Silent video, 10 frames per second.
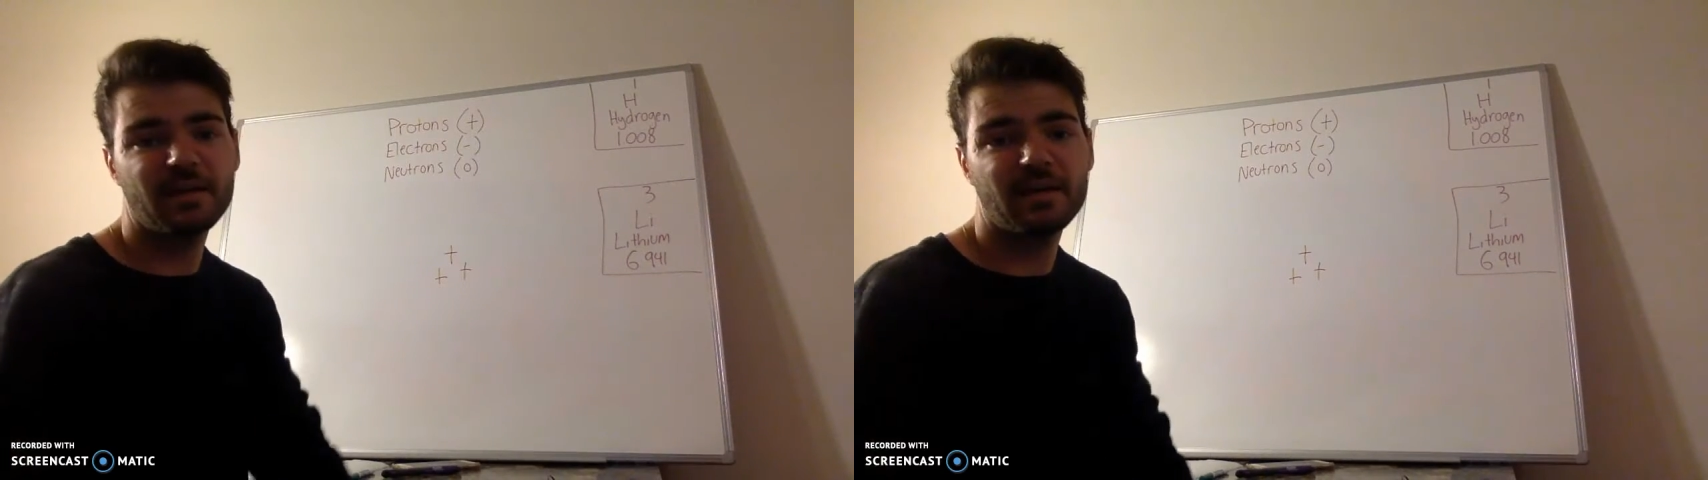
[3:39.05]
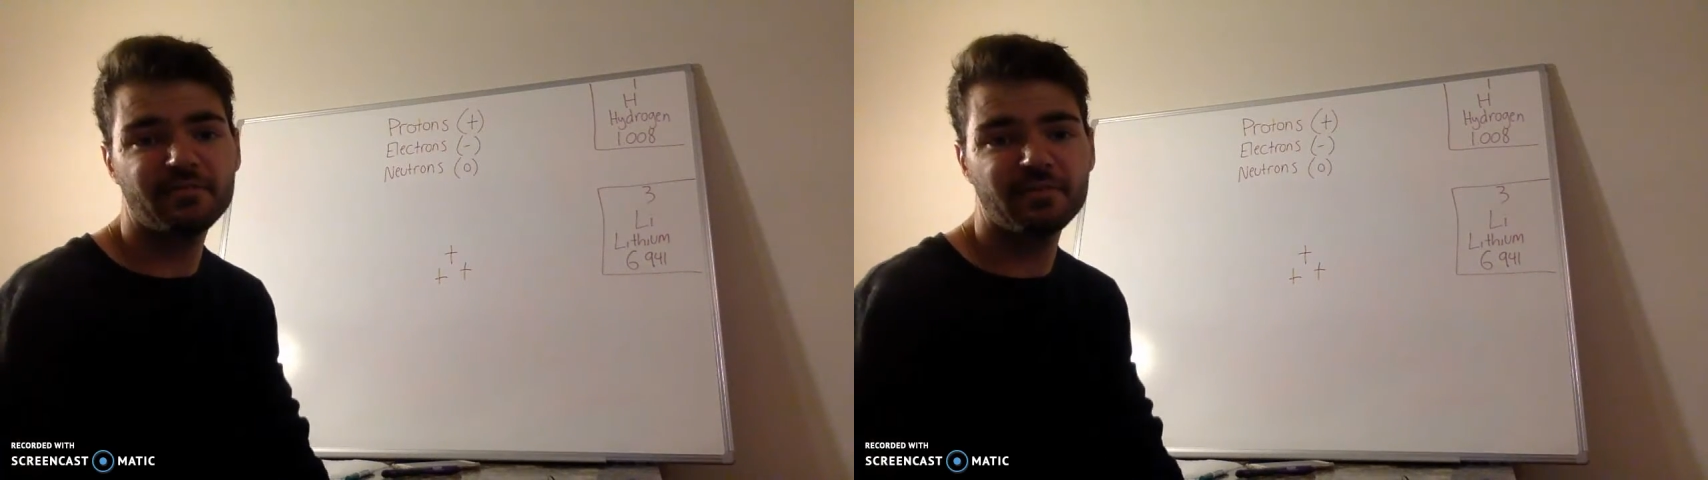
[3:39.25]

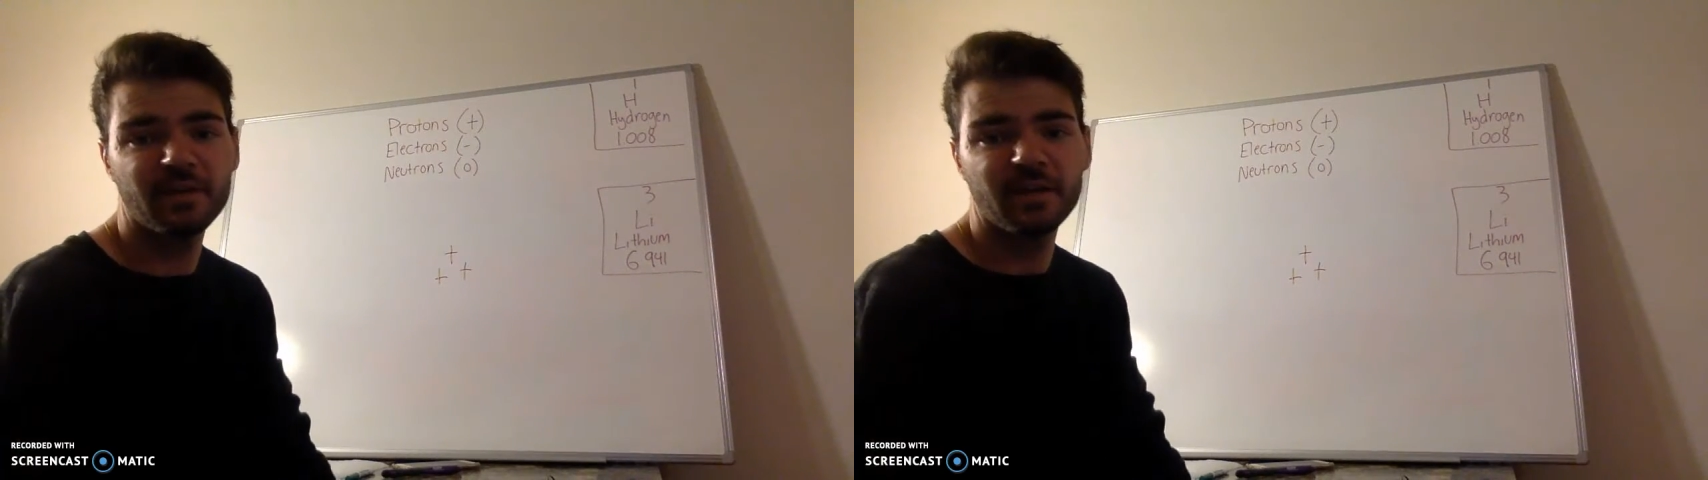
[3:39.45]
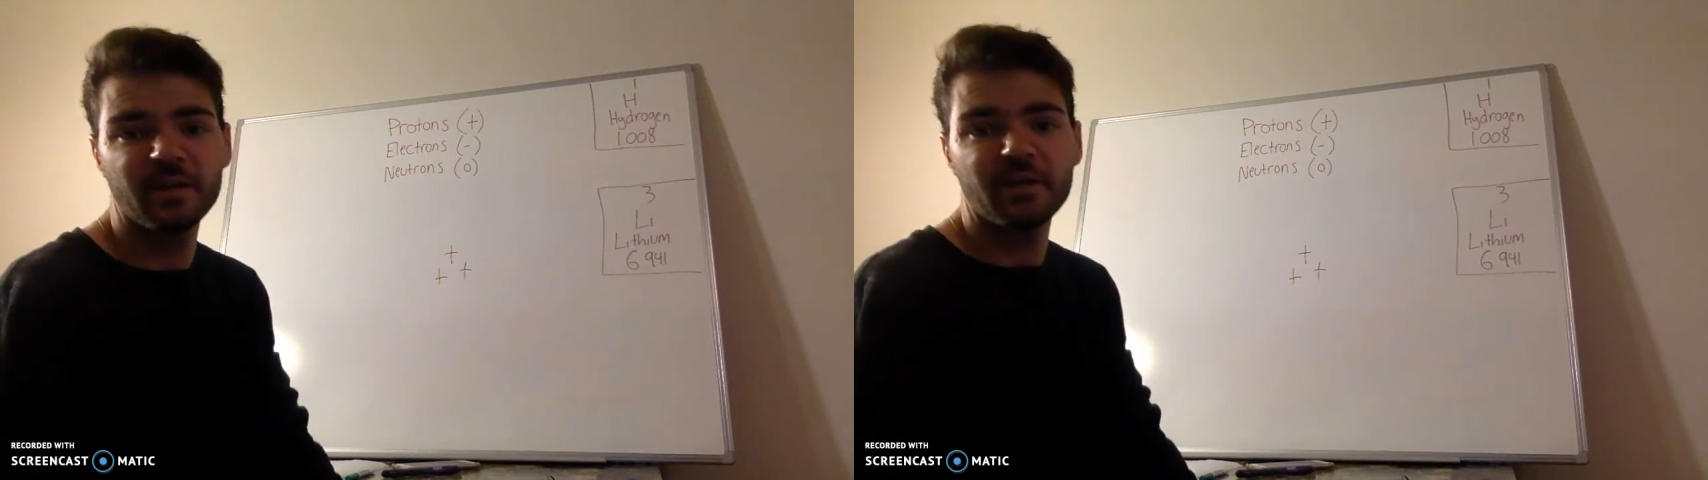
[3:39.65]
have
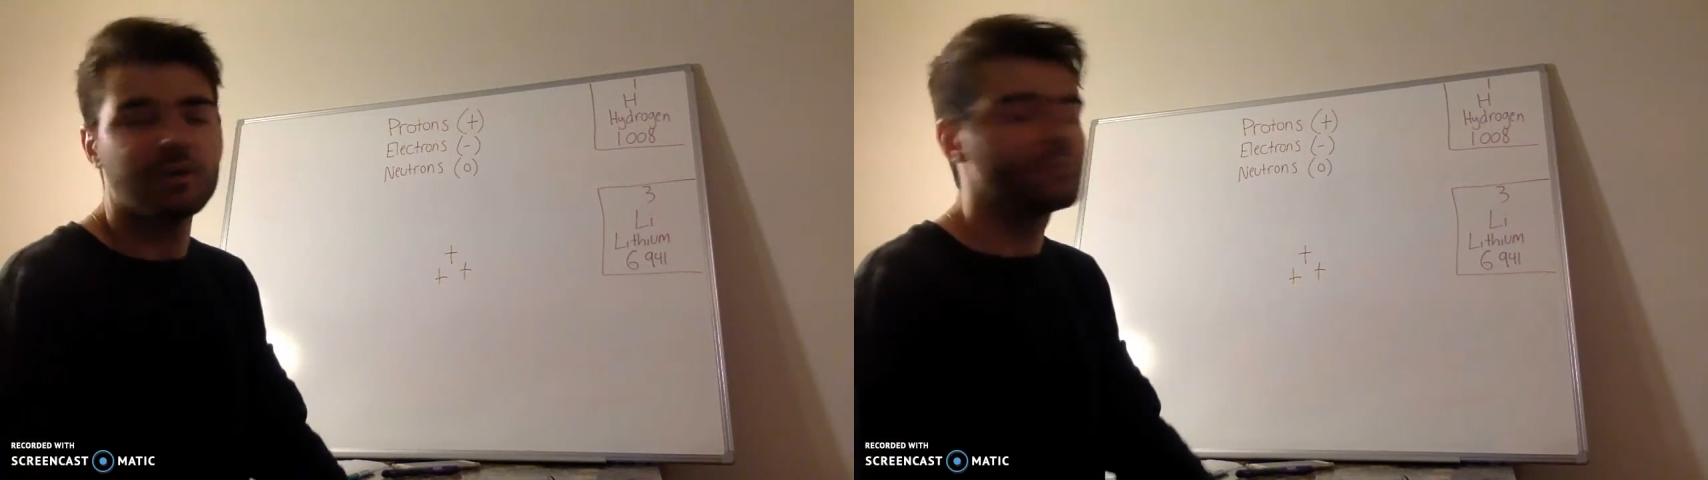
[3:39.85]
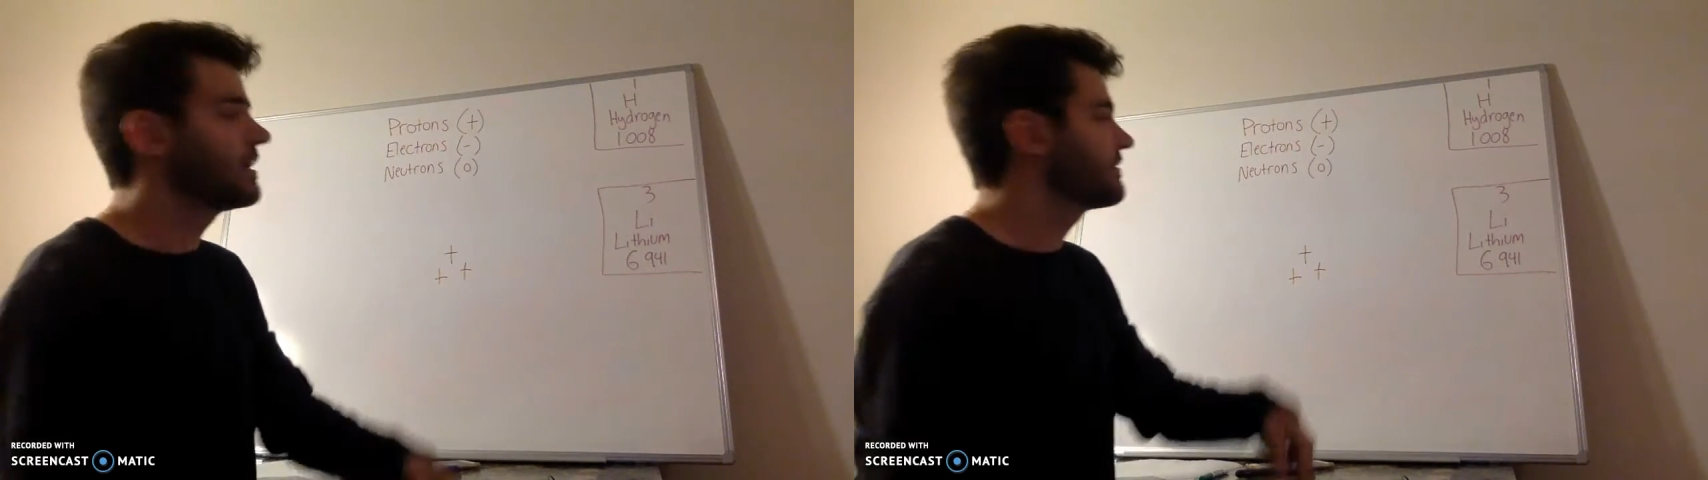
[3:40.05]

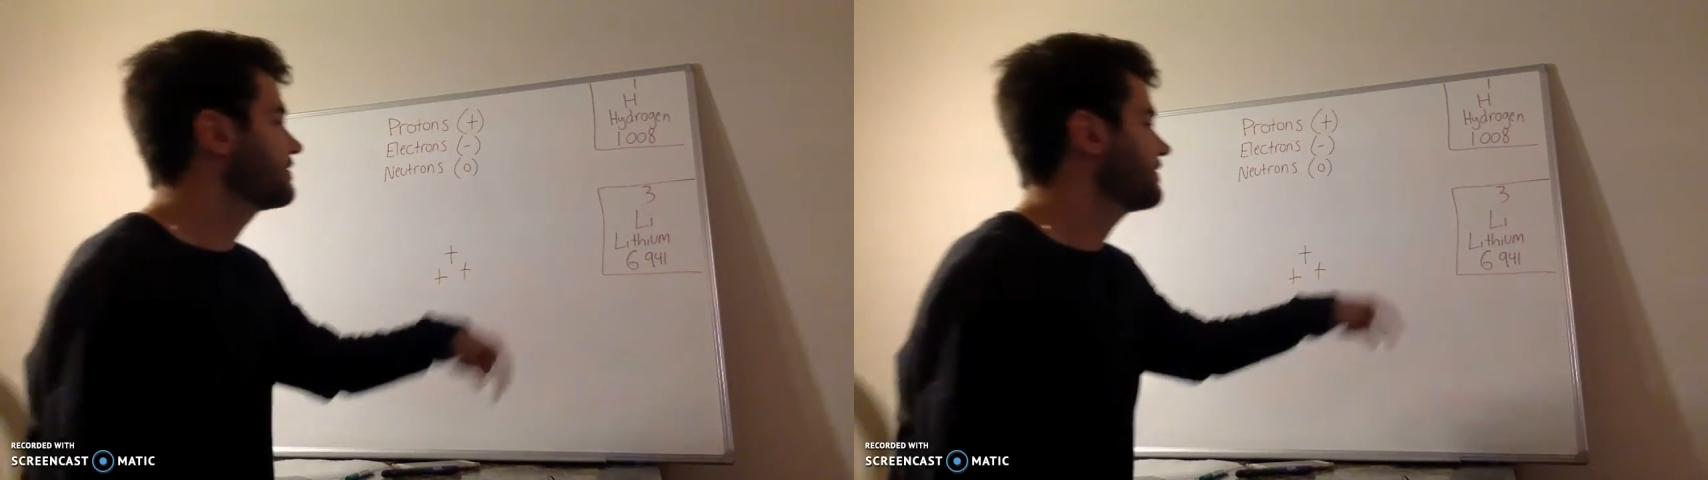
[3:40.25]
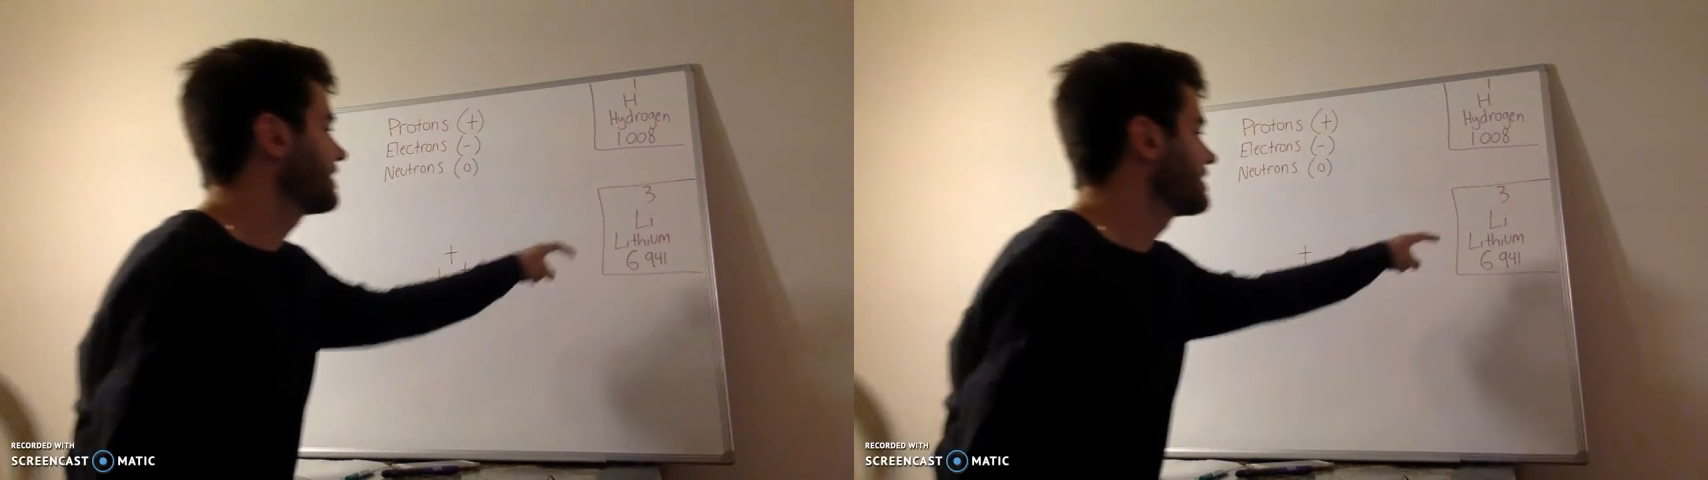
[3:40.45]
to
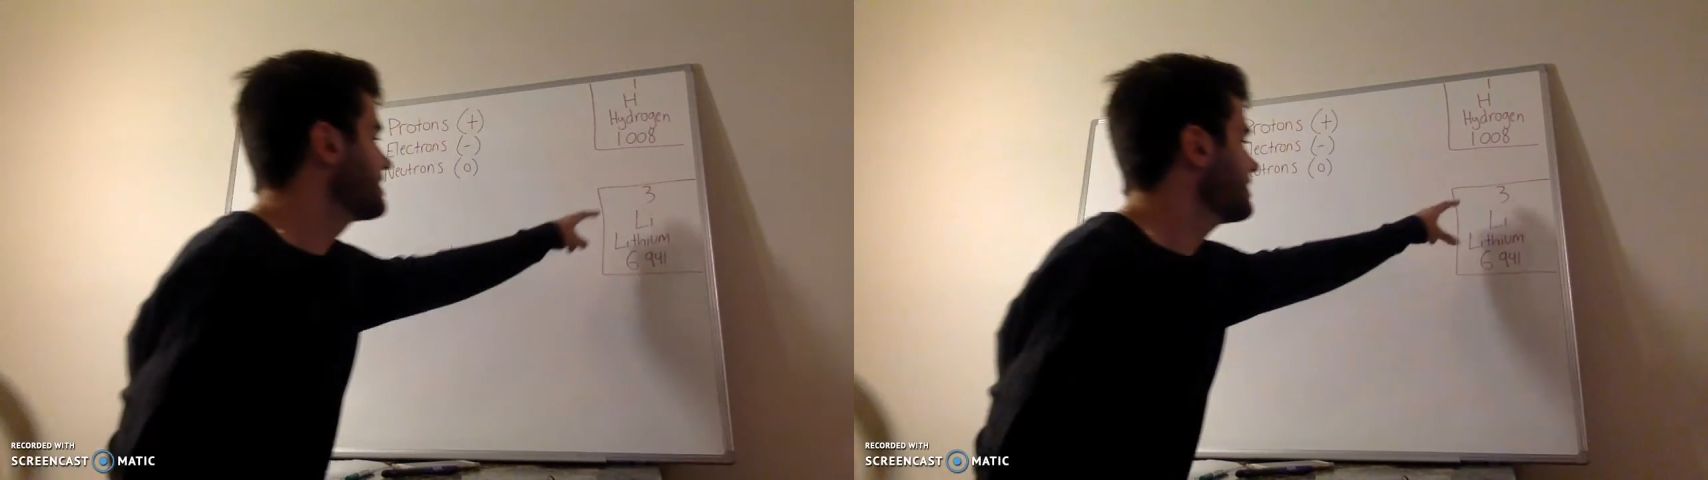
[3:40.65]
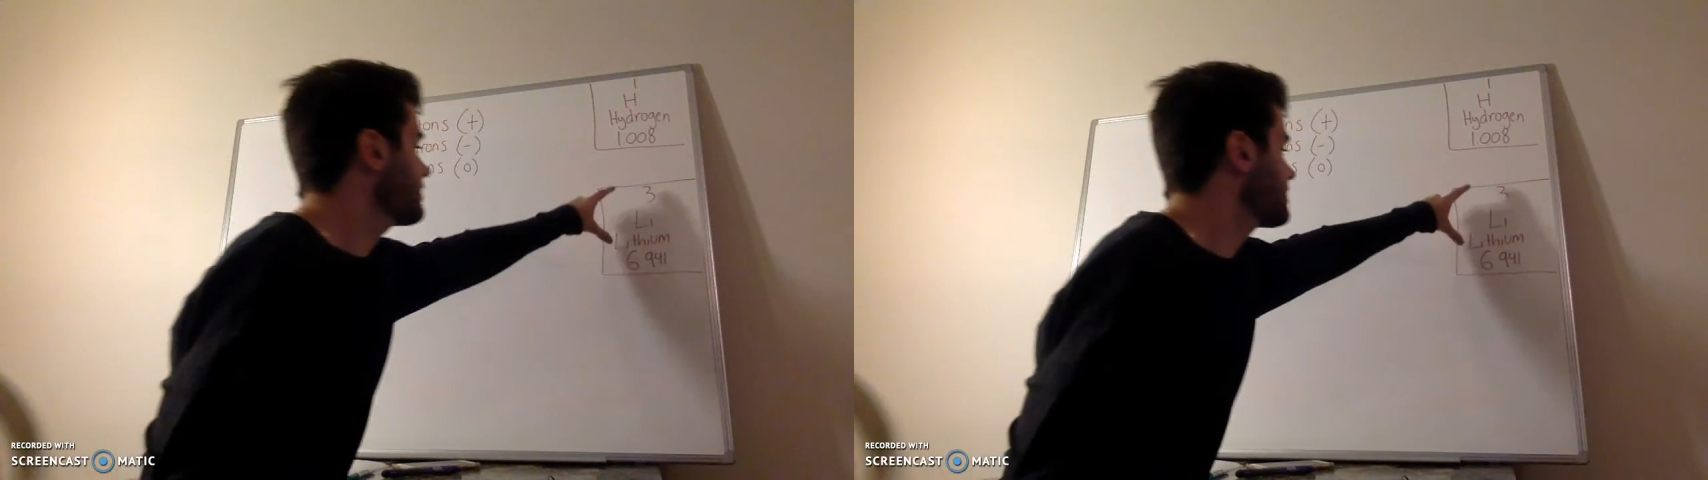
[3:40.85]
find the
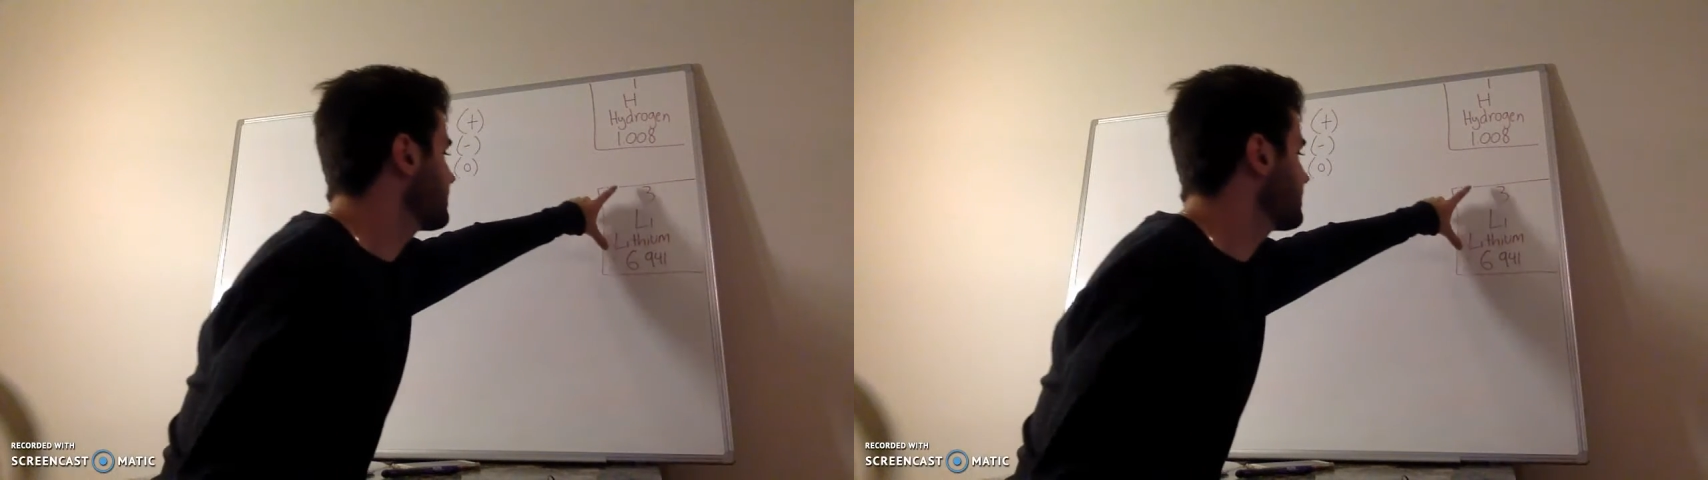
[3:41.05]
difference